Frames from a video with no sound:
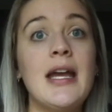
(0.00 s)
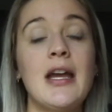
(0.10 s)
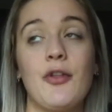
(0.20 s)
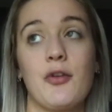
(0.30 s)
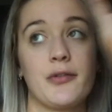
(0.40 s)

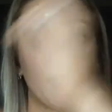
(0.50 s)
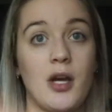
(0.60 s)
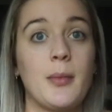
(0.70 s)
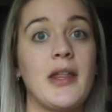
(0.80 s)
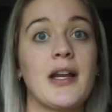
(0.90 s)
And then on
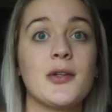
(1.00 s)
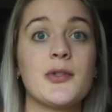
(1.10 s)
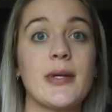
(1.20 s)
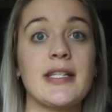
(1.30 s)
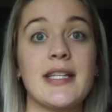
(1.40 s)
top of that, I was
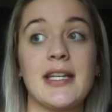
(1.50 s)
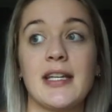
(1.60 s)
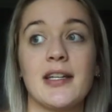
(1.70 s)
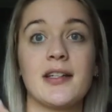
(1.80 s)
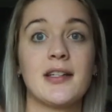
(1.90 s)

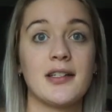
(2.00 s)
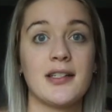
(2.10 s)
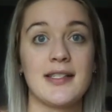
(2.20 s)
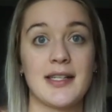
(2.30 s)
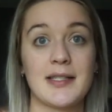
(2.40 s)
raising a
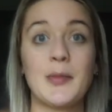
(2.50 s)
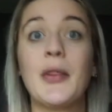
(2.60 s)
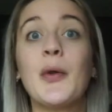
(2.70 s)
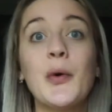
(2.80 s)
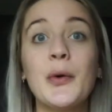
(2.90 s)

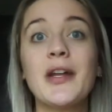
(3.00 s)
6-month-old